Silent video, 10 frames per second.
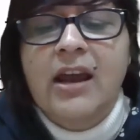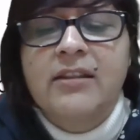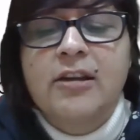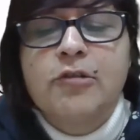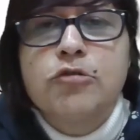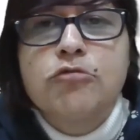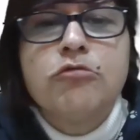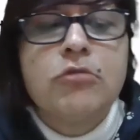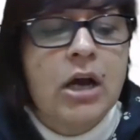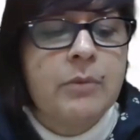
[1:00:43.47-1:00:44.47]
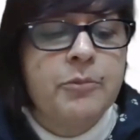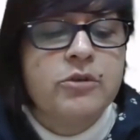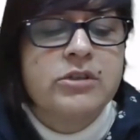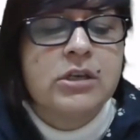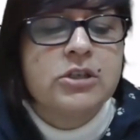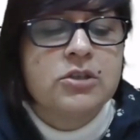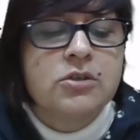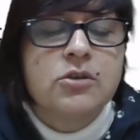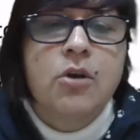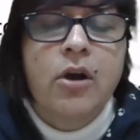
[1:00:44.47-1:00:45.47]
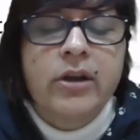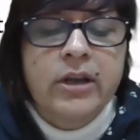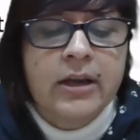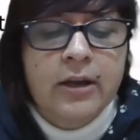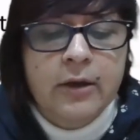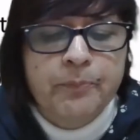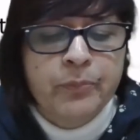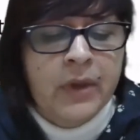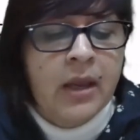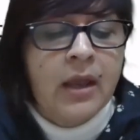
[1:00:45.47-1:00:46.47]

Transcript: at the two opposite continuum,